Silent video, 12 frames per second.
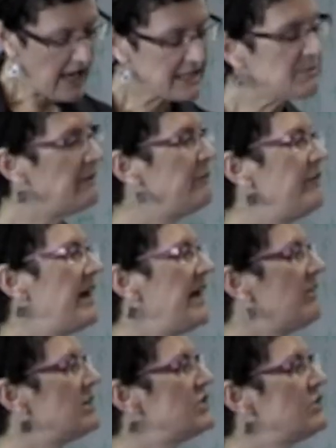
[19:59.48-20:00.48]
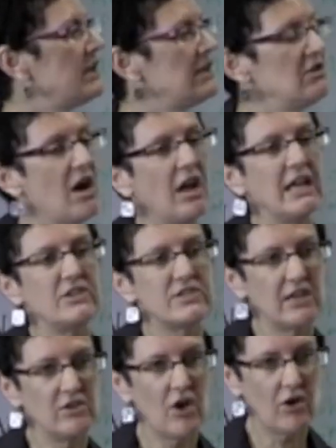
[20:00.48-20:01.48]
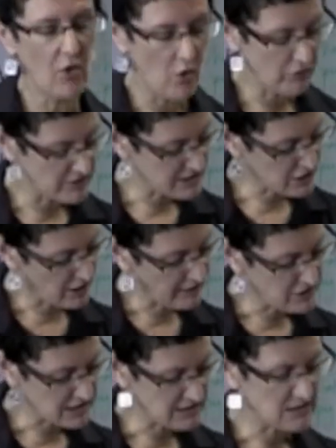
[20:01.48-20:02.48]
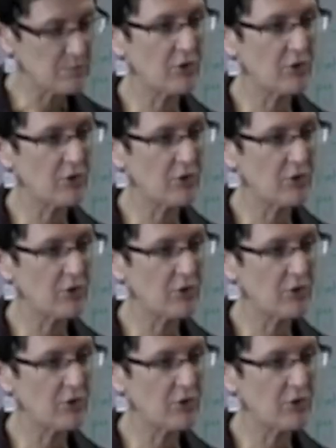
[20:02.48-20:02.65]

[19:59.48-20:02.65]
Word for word: And to be fair here, I should acknowledge that not all restorative justice